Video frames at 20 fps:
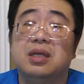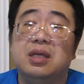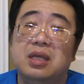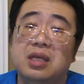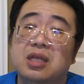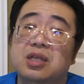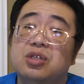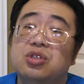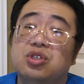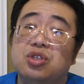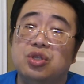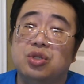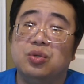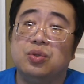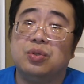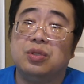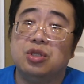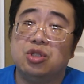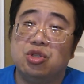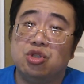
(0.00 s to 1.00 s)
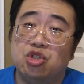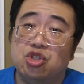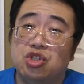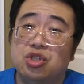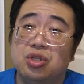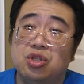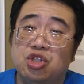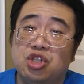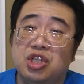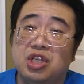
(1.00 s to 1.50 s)
into the
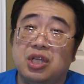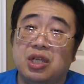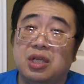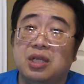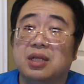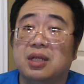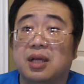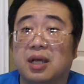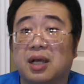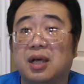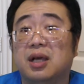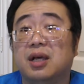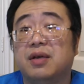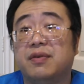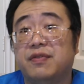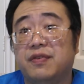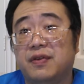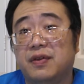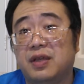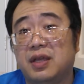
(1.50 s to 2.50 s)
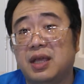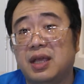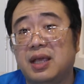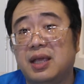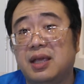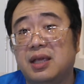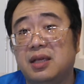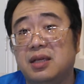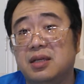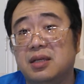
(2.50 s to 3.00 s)
gene of
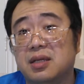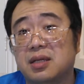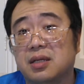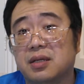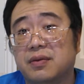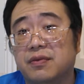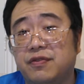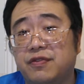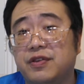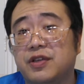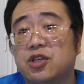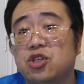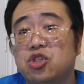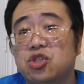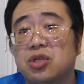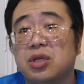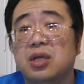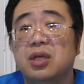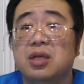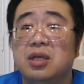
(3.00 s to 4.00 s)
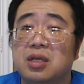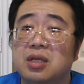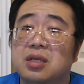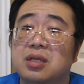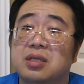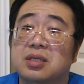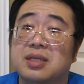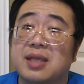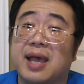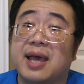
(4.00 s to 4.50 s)
a fish
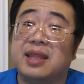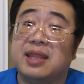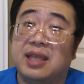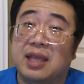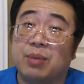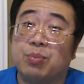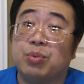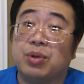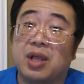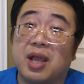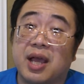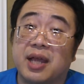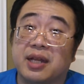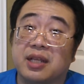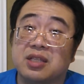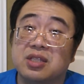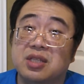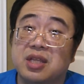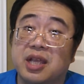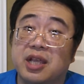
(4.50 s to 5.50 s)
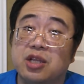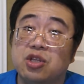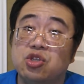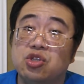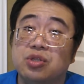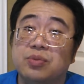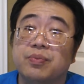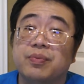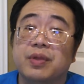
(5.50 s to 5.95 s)
is at the embryonic stage,